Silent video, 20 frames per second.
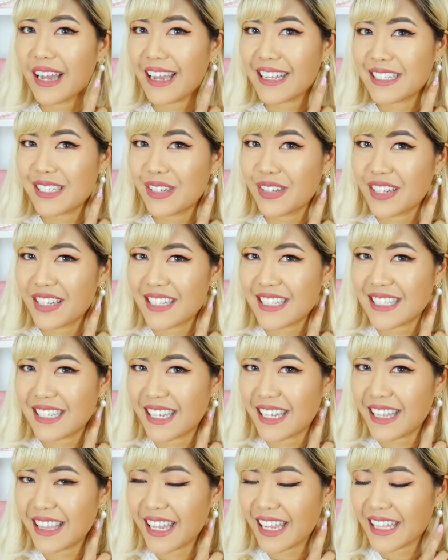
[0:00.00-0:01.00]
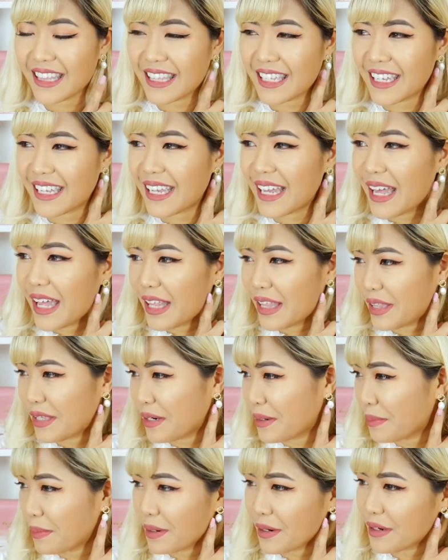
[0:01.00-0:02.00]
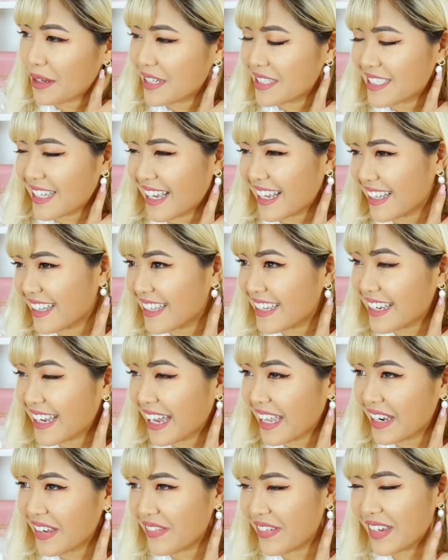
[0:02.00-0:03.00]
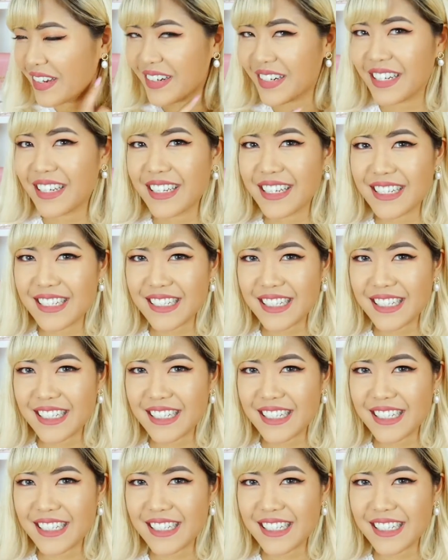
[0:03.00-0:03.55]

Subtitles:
As you can see, like the little pearl dangly kind of earring is